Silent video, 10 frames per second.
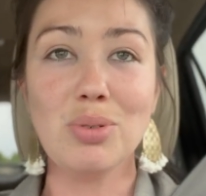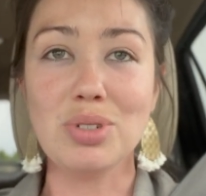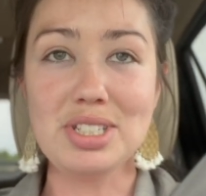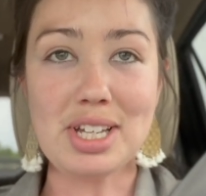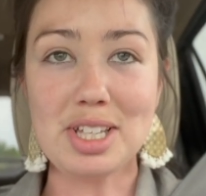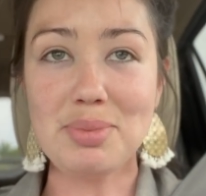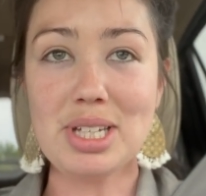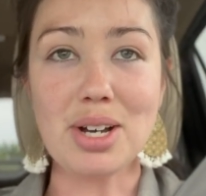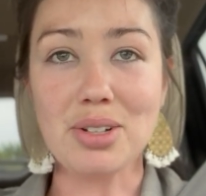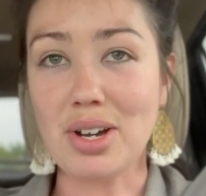was telling me
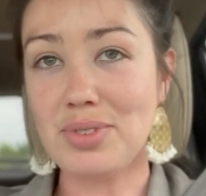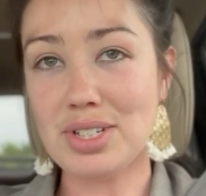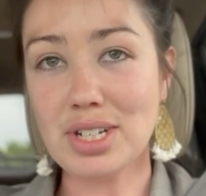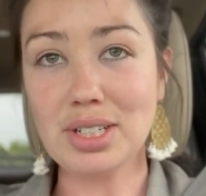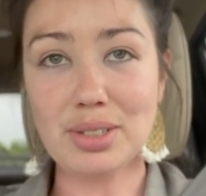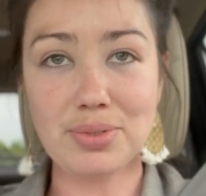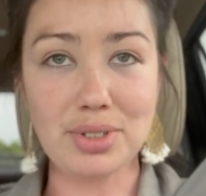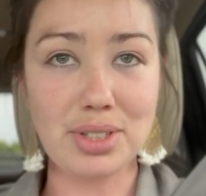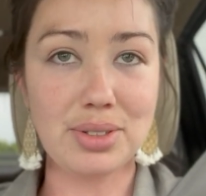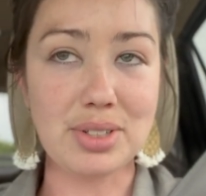how coffee's not good for
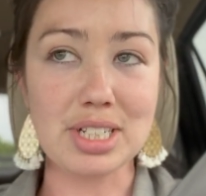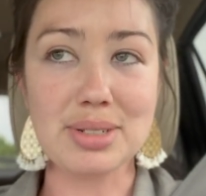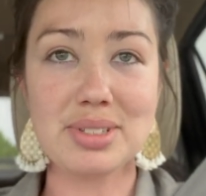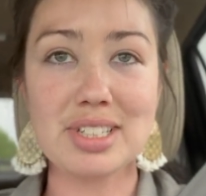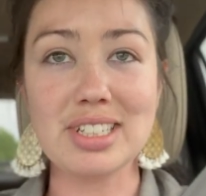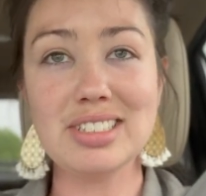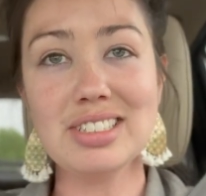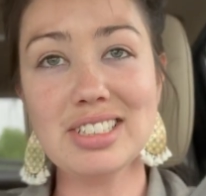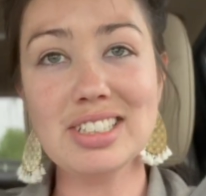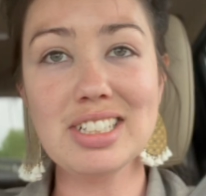you. And I was like,
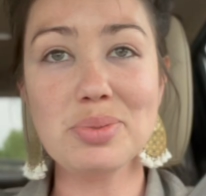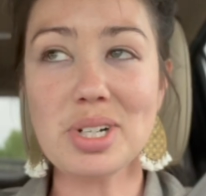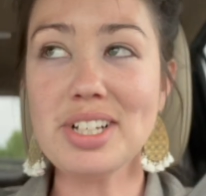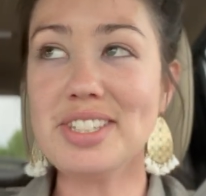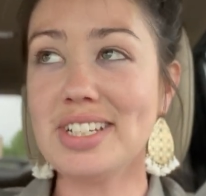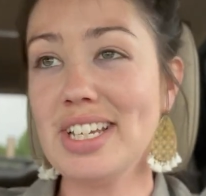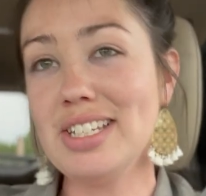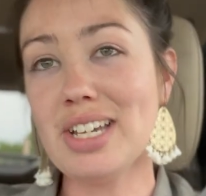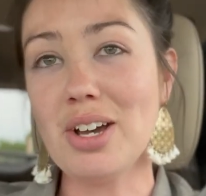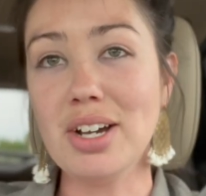eh, well, it's an
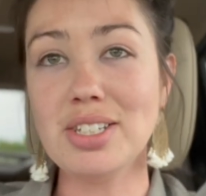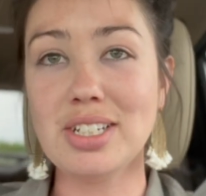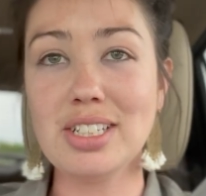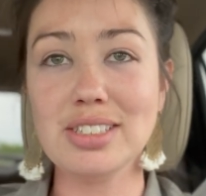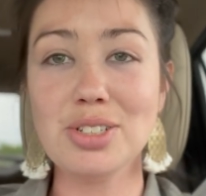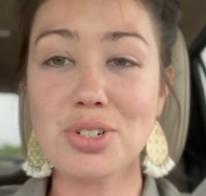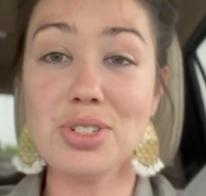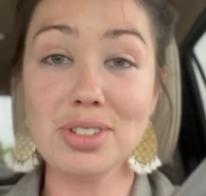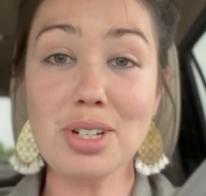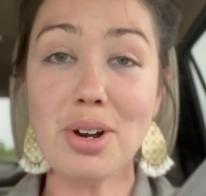
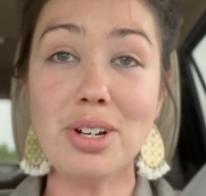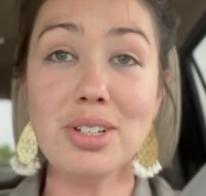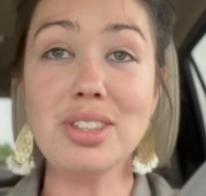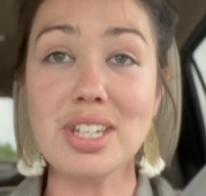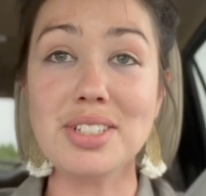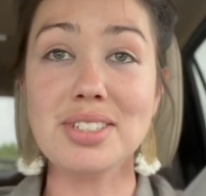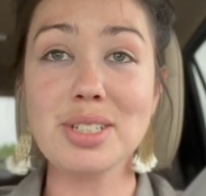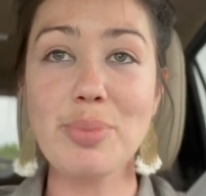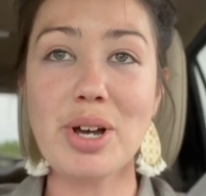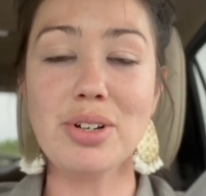antioxidant. There are good things
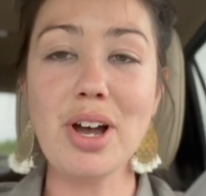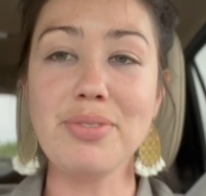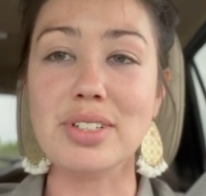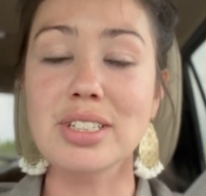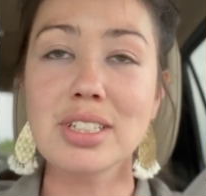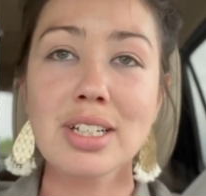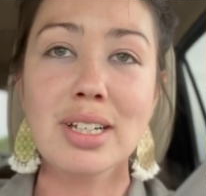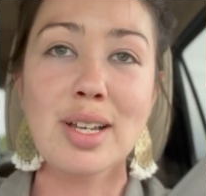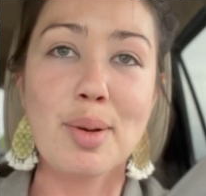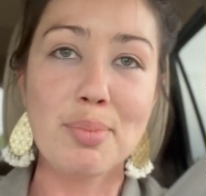about coffee.
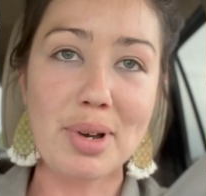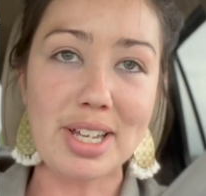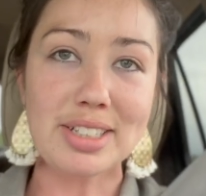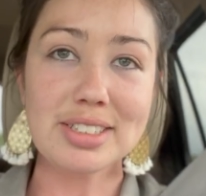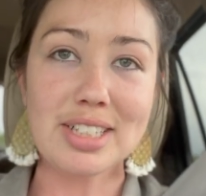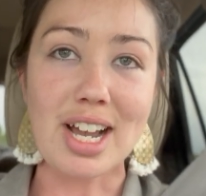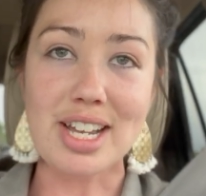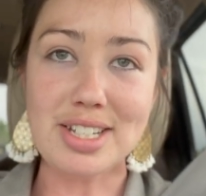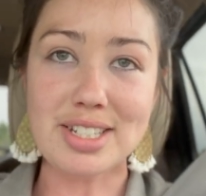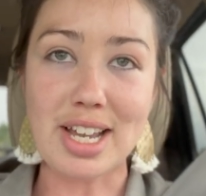But I
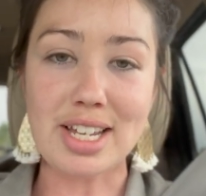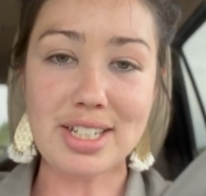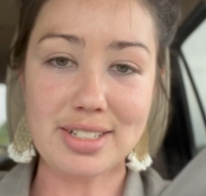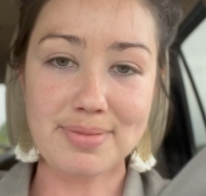decided